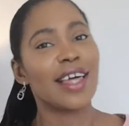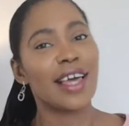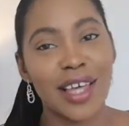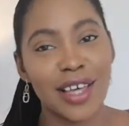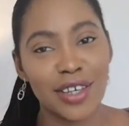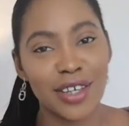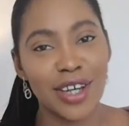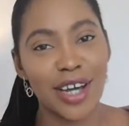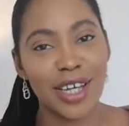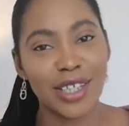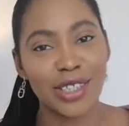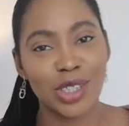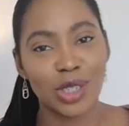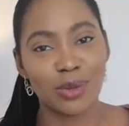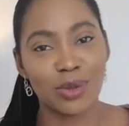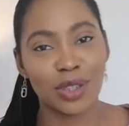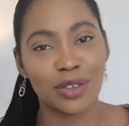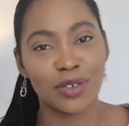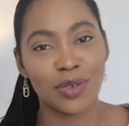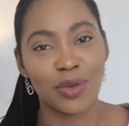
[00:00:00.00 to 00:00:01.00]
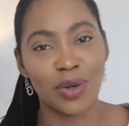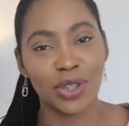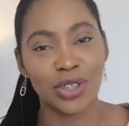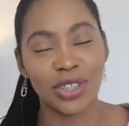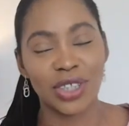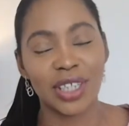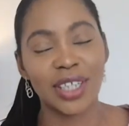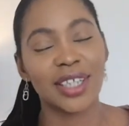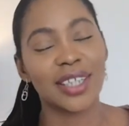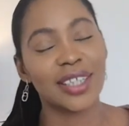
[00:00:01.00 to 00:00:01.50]
Thank you guys so much for
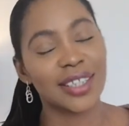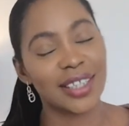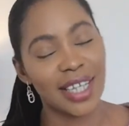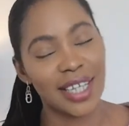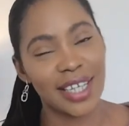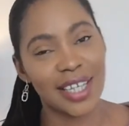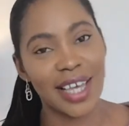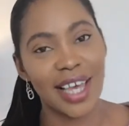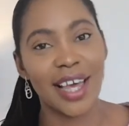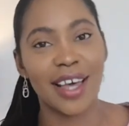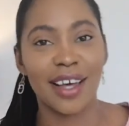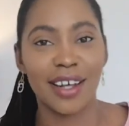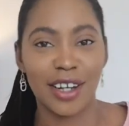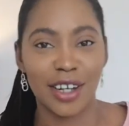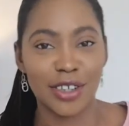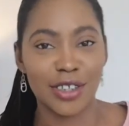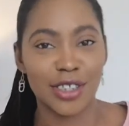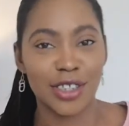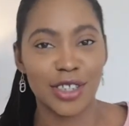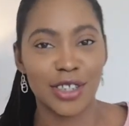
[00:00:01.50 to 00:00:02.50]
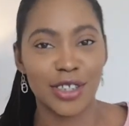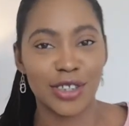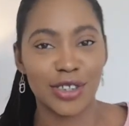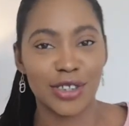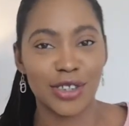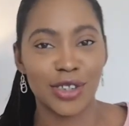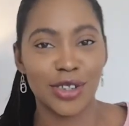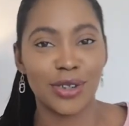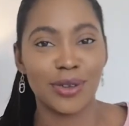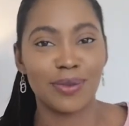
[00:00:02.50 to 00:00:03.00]
watching. Take care and I'll see you
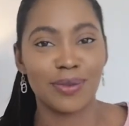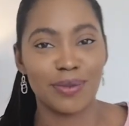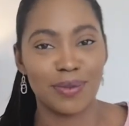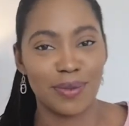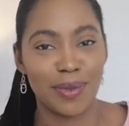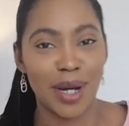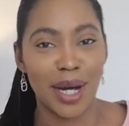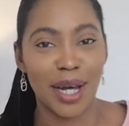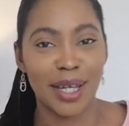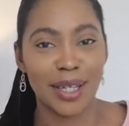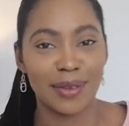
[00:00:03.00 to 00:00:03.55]
soon.